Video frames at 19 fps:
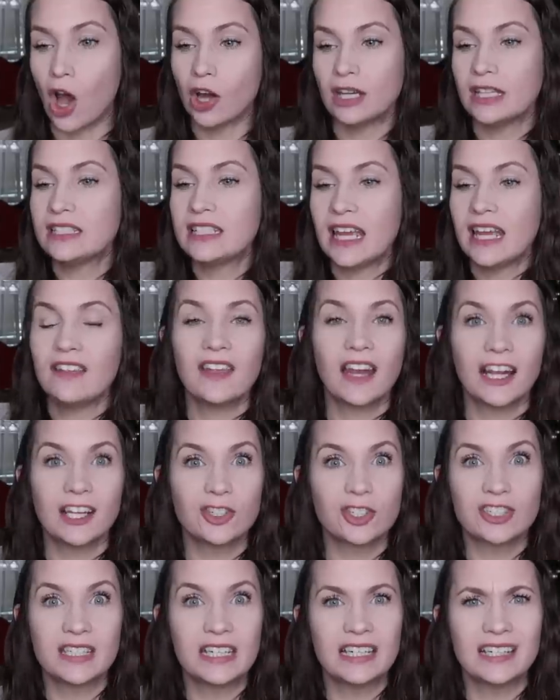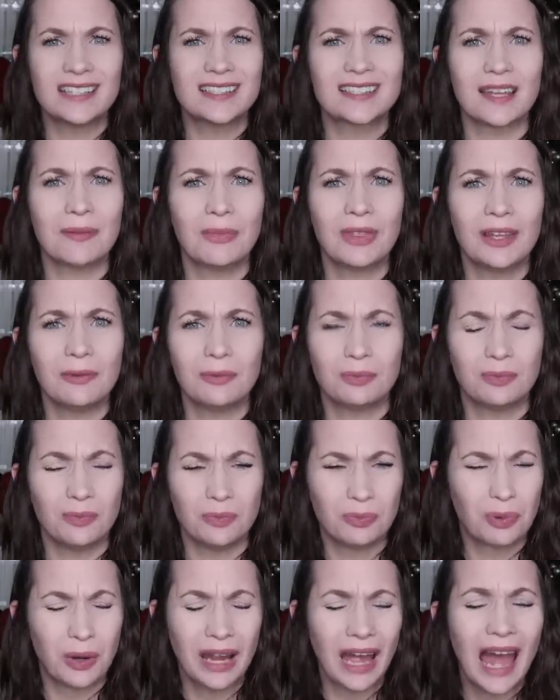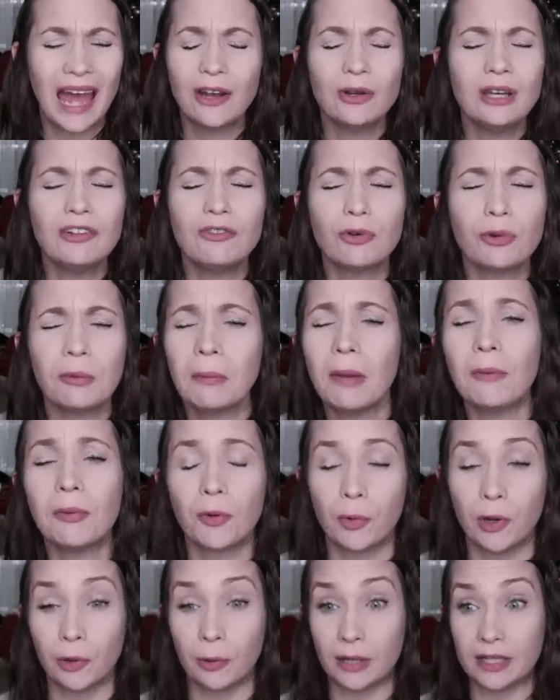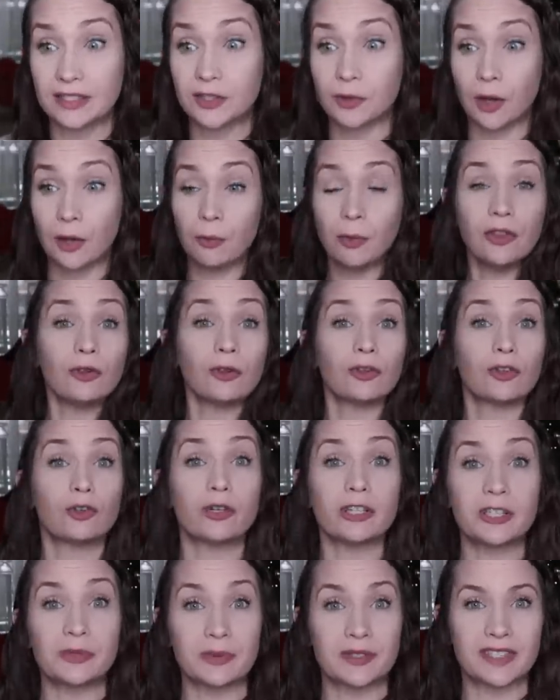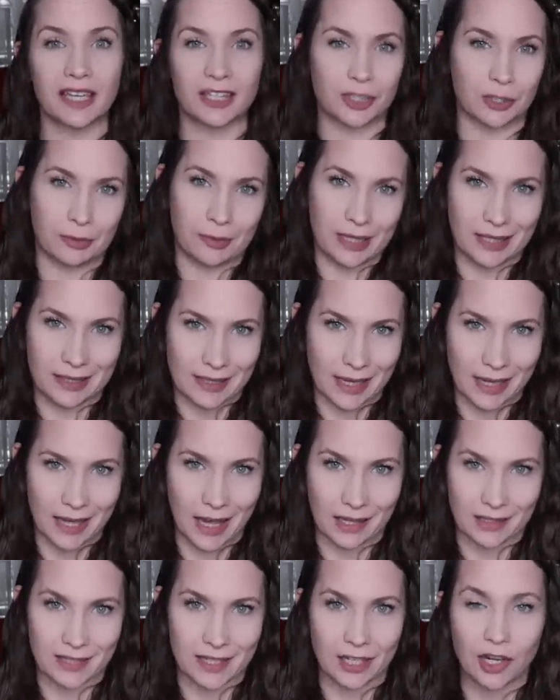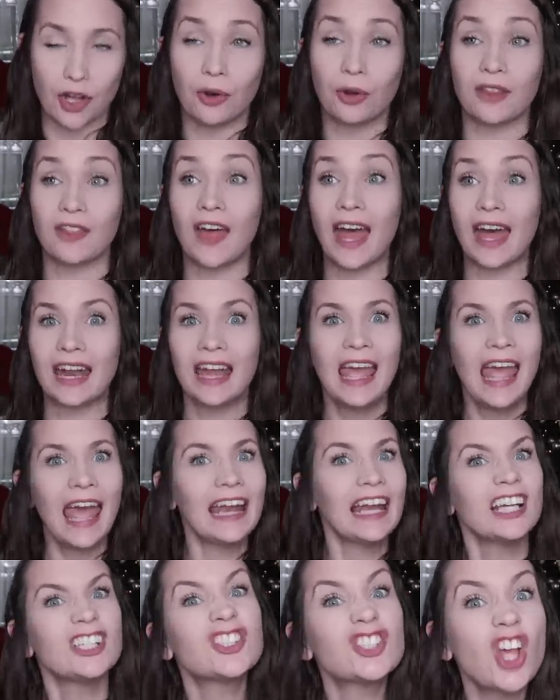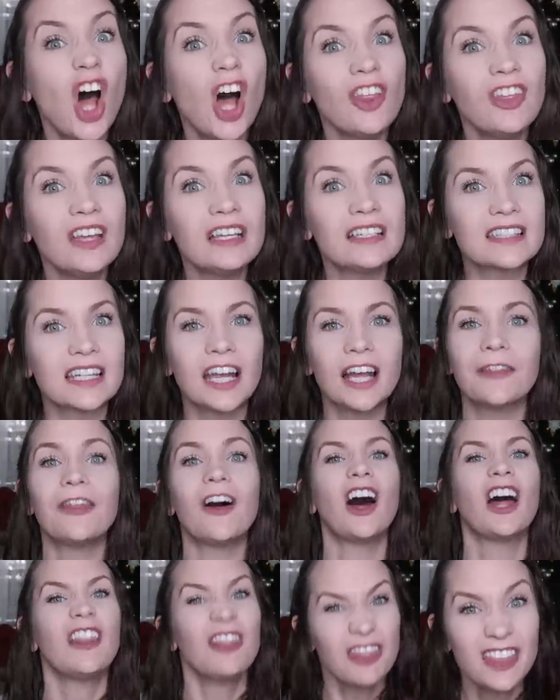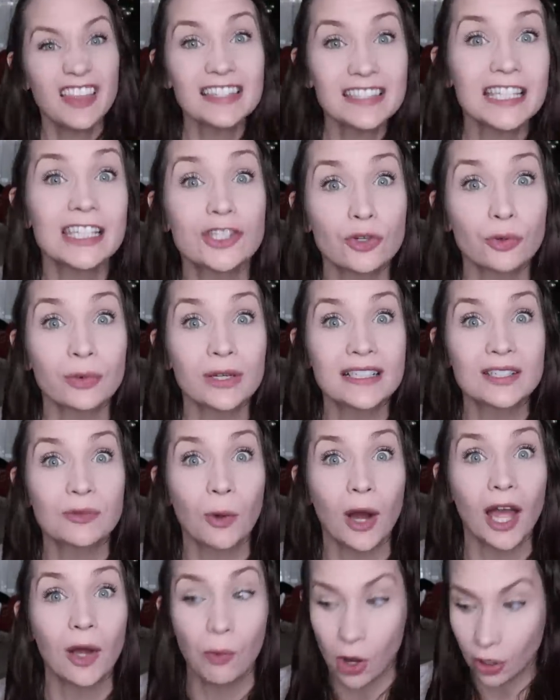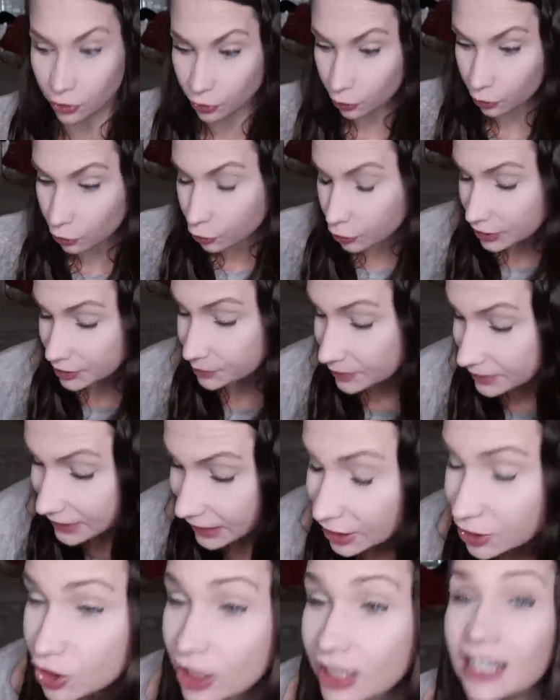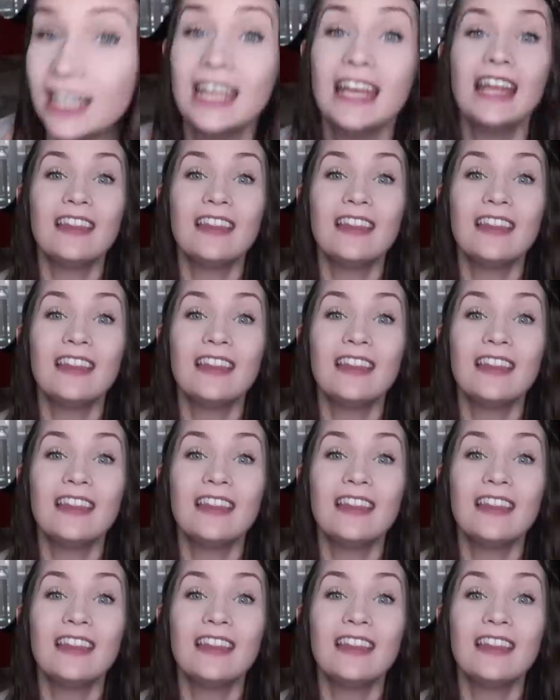on a day that I just needed something brand, I don't even remember what it was, so I went through the Christmas section because I can't say no to that, and I saw these, and I thought, this is the reason why I walked through the Christmas section.